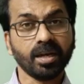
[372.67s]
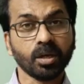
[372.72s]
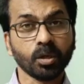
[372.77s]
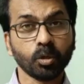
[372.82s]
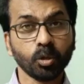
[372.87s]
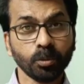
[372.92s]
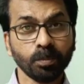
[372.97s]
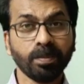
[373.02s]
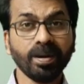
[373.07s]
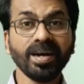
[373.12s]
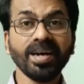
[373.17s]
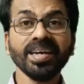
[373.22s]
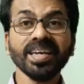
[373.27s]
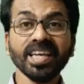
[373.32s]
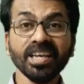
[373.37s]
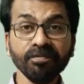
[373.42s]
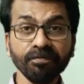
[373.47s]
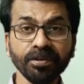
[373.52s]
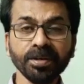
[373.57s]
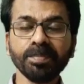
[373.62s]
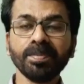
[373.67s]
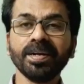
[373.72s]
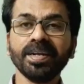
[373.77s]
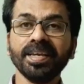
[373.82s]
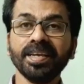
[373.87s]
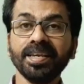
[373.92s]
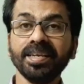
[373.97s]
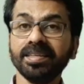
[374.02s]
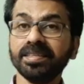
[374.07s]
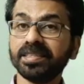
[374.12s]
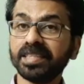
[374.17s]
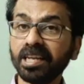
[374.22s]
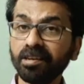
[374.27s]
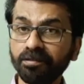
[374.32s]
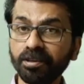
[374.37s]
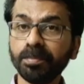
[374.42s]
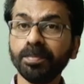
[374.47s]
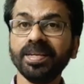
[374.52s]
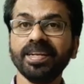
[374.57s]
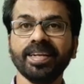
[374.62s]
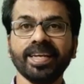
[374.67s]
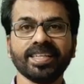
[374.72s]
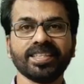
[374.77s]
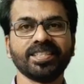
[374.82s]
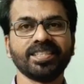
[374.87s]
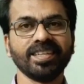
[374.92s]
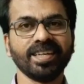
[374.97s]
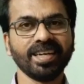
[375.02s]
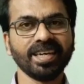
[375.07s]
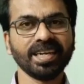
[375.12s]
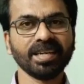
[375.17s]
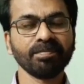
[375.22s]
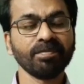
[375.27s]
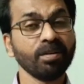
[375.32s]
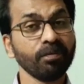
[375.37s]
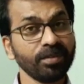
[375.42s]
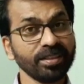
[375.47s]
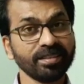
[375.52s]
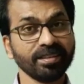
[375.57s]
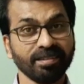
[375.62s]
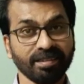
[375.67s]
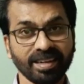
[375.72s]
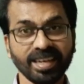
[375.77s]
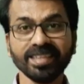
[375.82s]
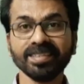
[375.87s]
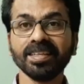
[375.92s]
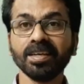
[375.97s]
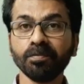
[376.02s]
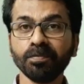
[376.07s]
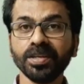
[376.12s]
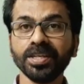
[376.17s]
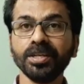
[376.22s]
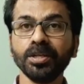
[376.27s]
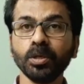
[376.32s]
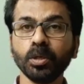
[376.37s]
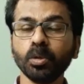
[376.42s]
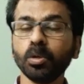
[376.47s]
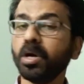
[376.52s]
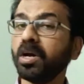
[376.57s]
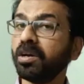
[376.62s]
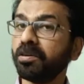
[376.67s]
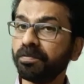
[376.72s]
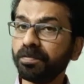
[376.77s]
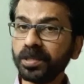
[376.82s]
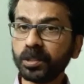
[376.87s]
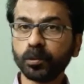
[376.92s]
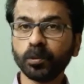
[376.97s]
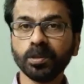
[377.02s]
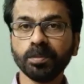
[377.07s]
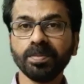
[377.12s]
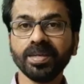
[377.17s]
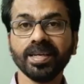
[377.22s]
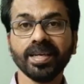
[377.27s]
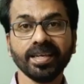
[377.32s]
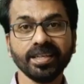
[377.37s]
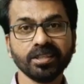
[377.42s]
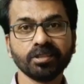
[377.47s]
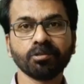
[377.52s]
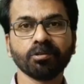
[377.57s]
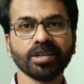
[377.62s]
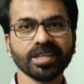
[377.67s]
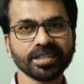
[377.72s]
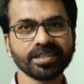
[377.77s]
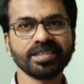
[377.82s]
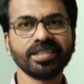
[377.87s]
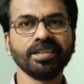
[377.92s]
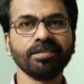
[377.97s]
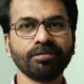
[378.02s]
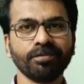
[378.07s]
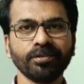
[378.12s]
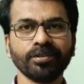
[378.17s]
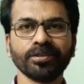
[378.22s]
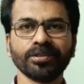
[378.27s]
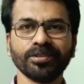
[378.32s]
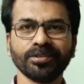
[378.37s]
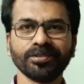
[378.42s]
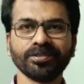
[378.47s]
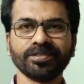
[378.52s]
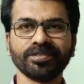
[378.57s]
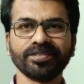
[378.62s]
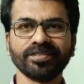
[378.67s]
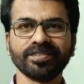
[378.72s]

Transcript: Goodbye everybody, till we meet next time with another video which will be interesting for you.